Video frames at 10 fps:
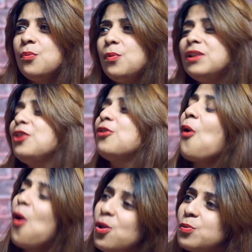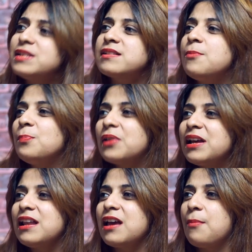Well, you're always
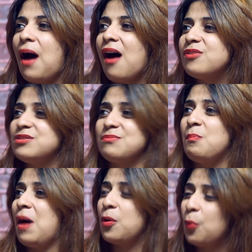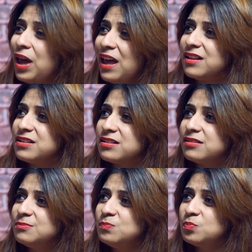complaining about my weight,
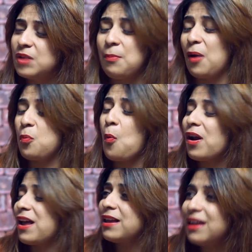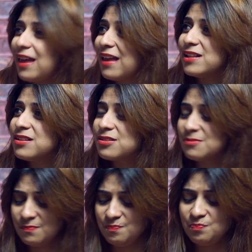about what I eat,
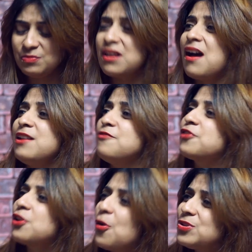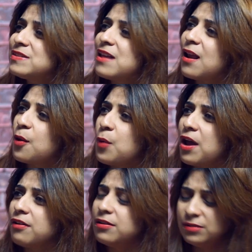the kind of clothes that I
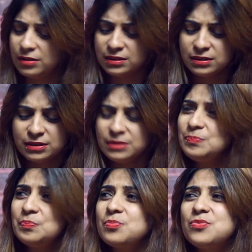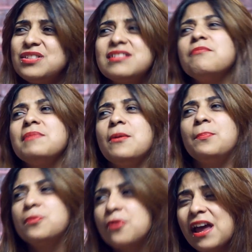wear. Just give me a
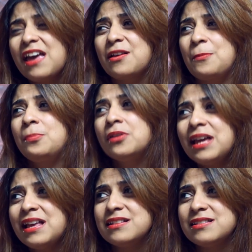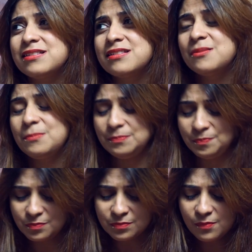break, please.
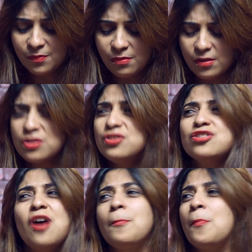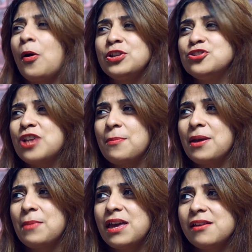Stop body
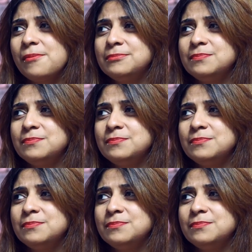shaming me.